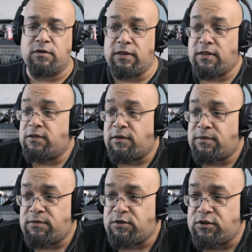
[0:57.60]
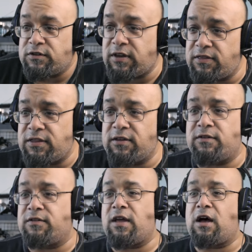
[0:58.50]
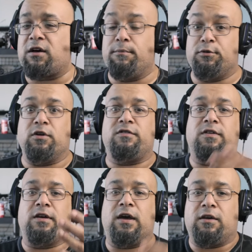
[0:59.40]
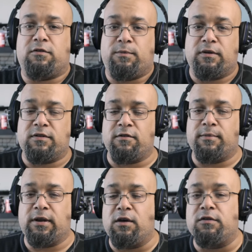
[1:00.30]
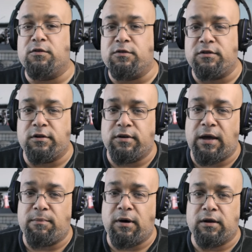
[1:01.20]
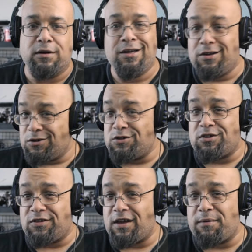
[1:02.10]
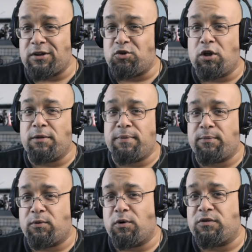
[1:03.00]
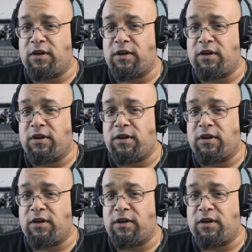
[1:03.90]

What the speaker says: And then sometimes you just get things to stock up just in case because everybody else loses their damn mind. You should see how many toilet paper rolls I